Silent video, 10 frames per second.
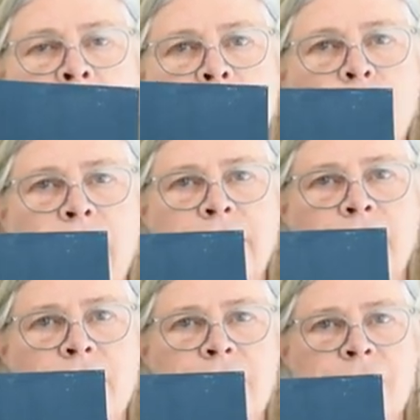And when I
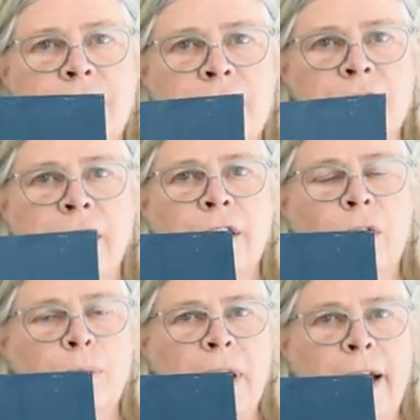did the stenciling
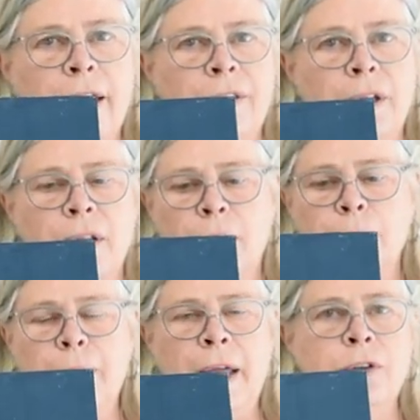or applied the, the
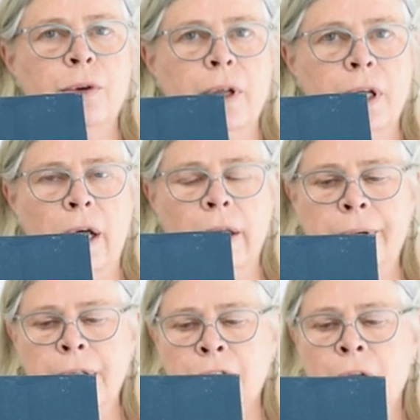paint or the
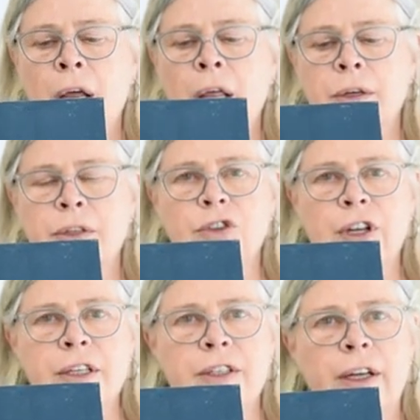colorant, there's a
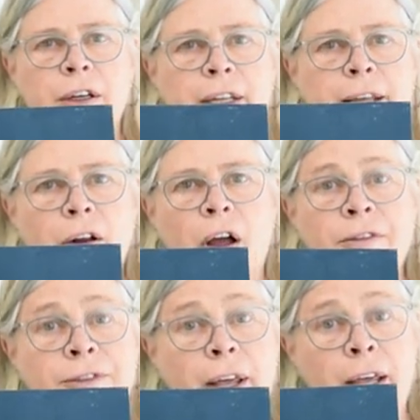chance I could get
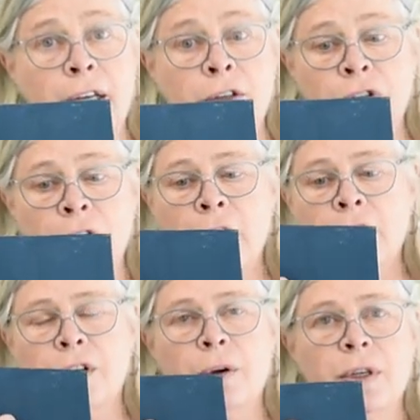off the edge.
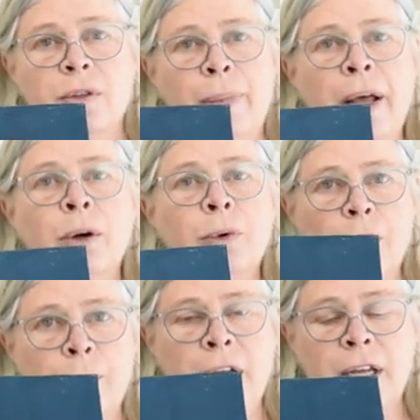So it's better when
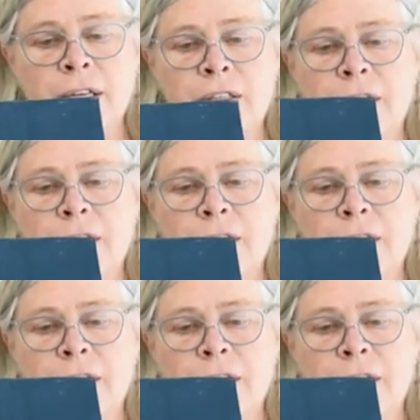you're making a